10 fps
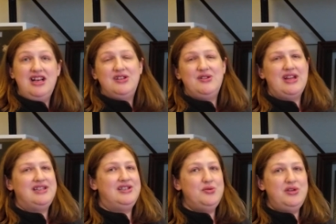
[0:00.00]
So
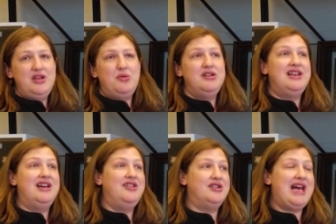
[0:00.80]
that's zookeepers,
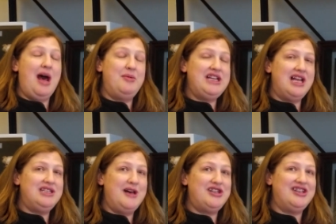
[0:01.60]
there's habitat
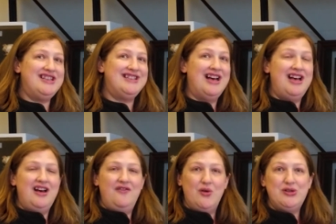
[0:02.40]
specialists,
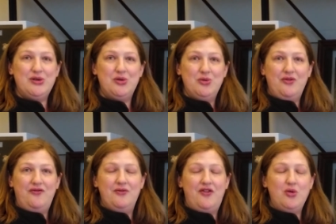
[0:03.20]
folks who
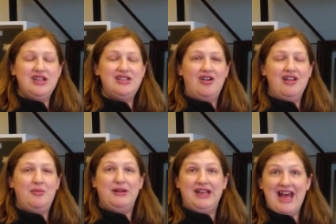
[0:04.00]
focus on the
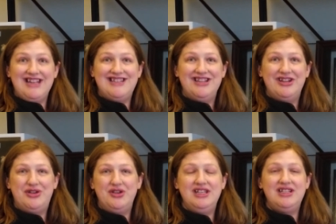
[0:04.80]
plants and the
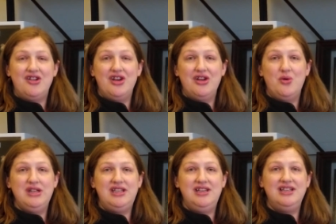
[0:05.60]
trees that are going to go
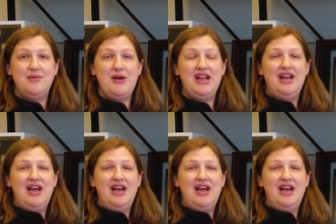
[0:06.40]
into the exhibit,